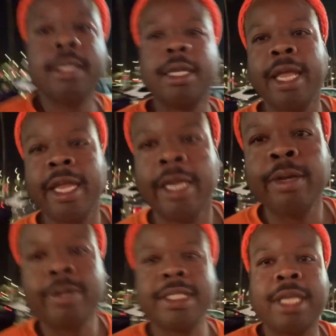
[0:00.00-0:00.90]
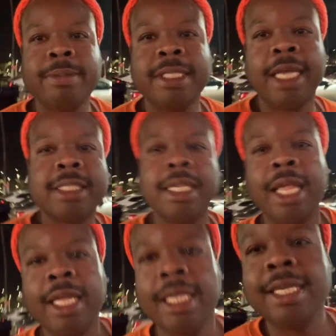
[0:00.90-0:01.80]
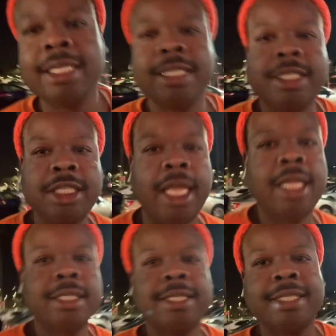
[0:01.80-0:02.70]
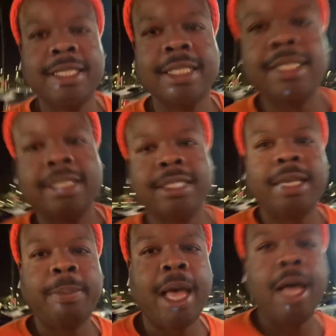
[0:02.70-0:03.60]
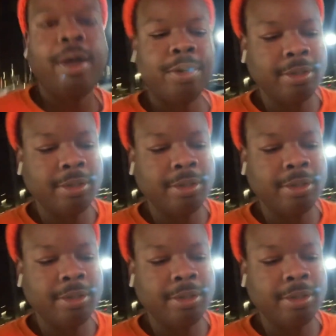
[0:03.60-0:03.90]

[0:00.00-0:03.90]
Hey, what's up, sexy ladies and gents? This is Dip Out.